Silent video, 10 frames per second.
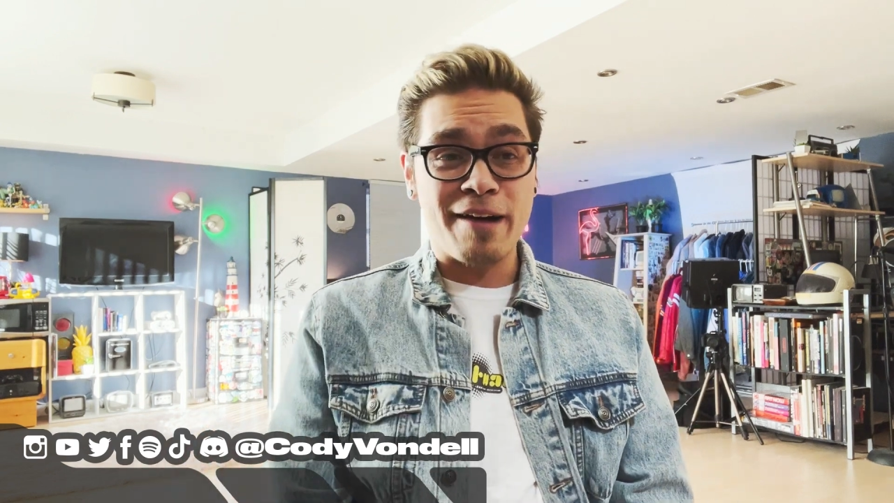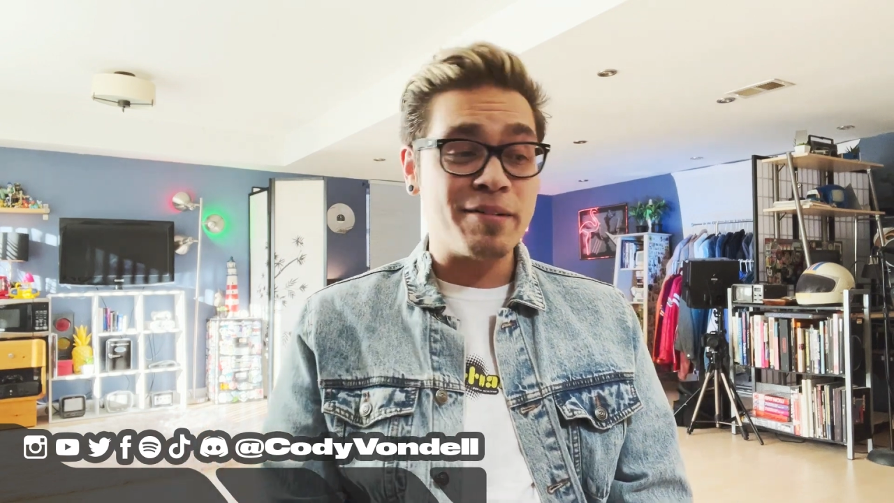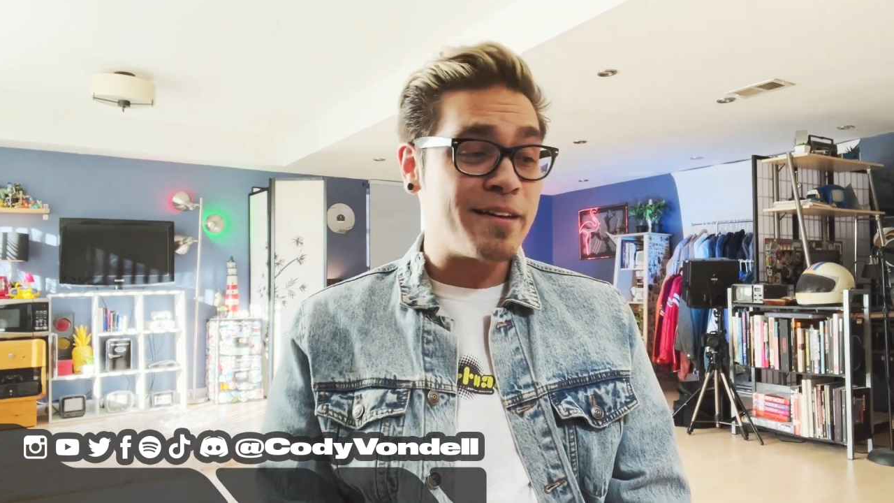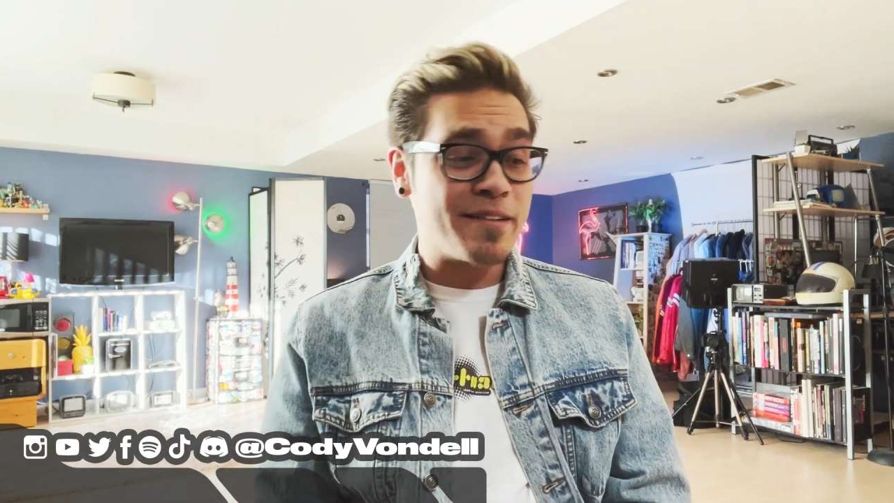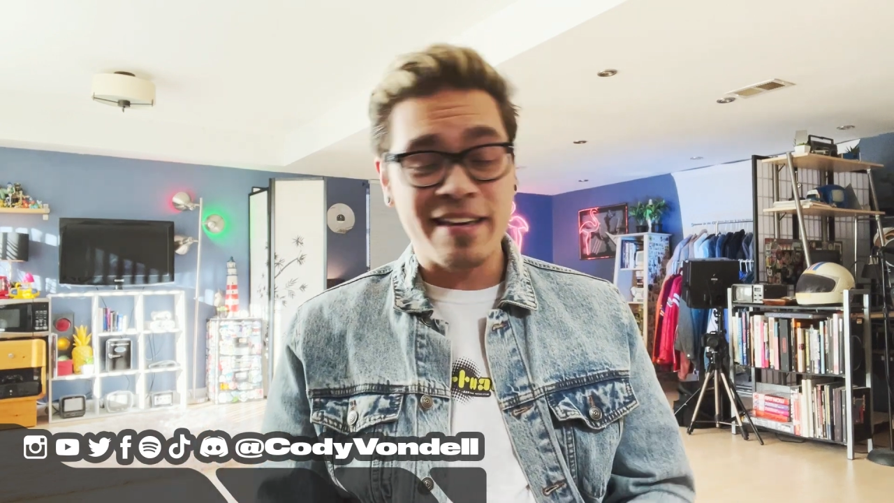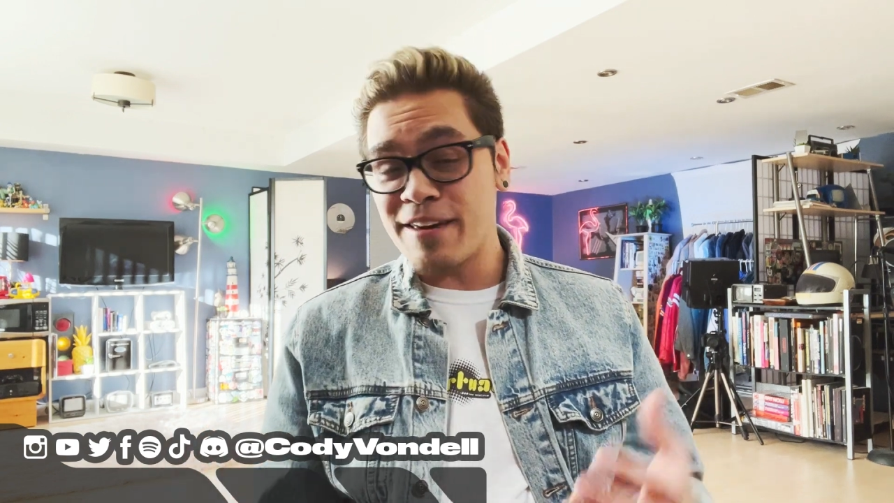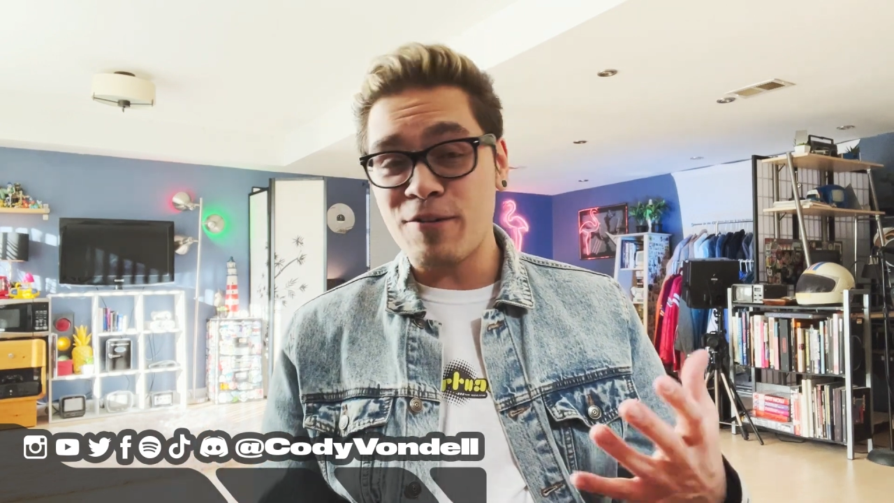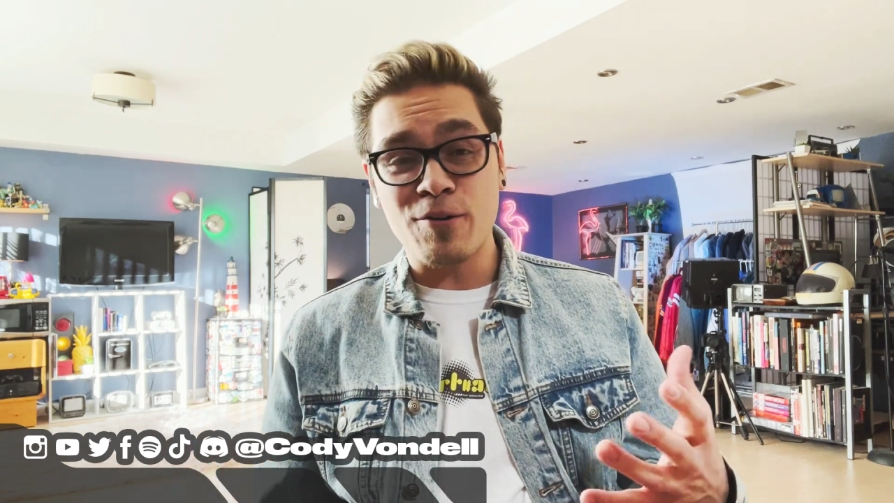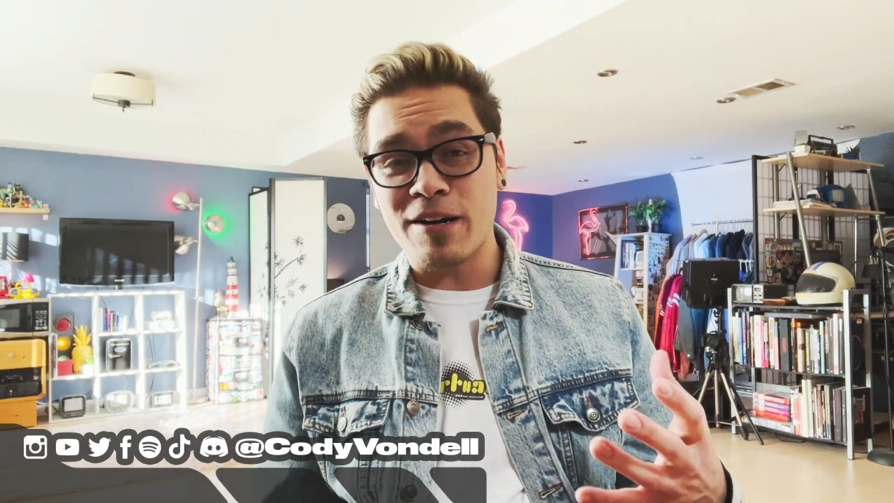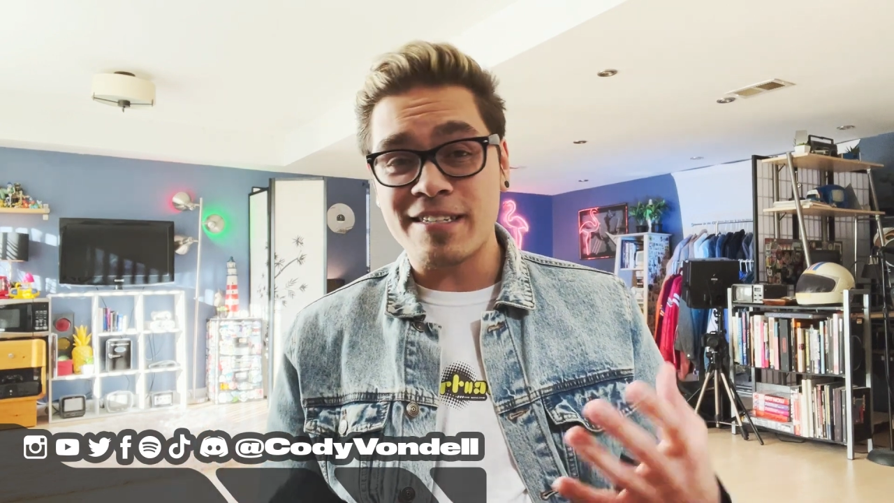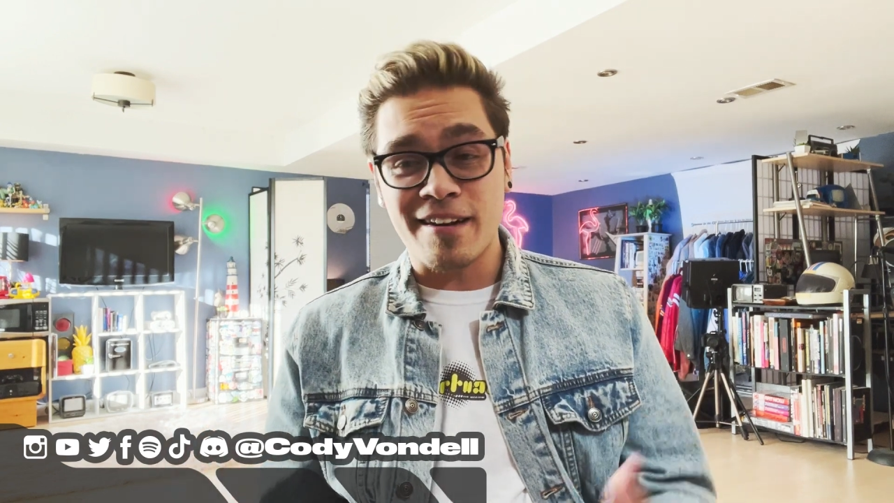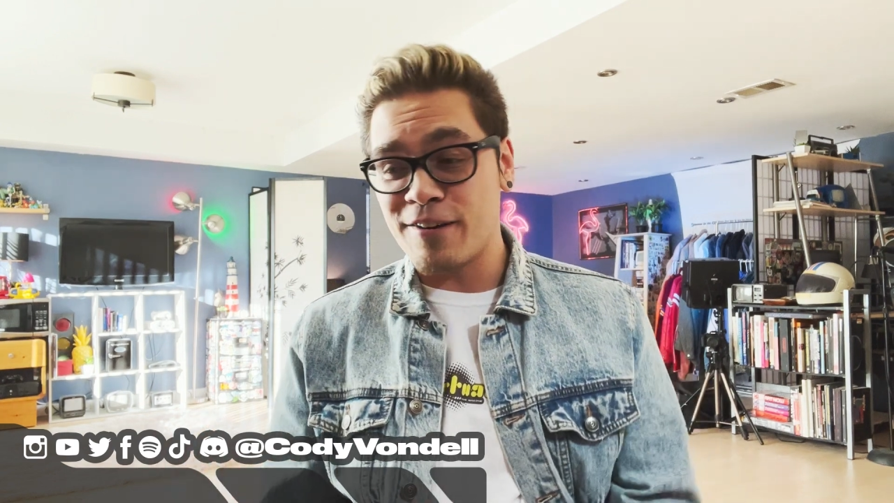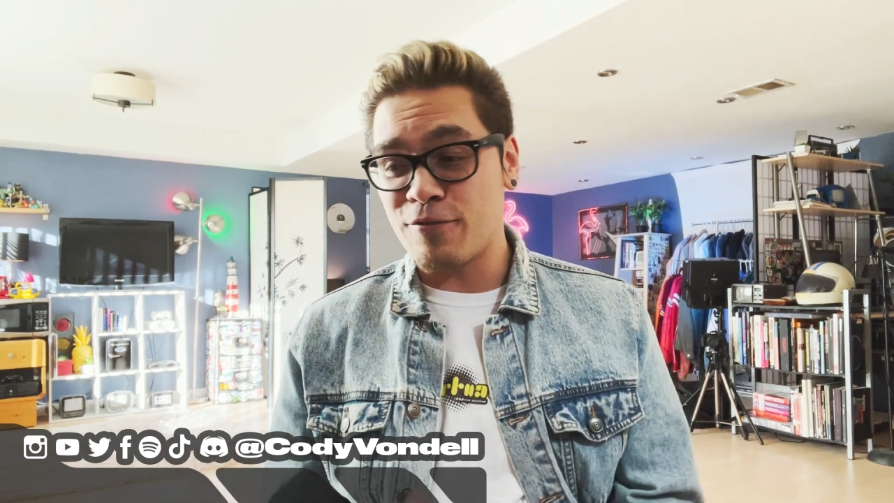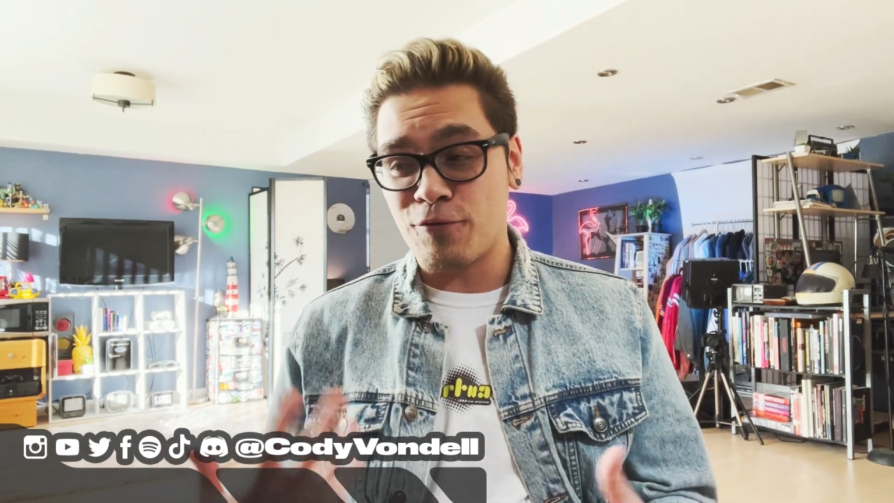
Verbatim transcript: I'm going to give you a ton of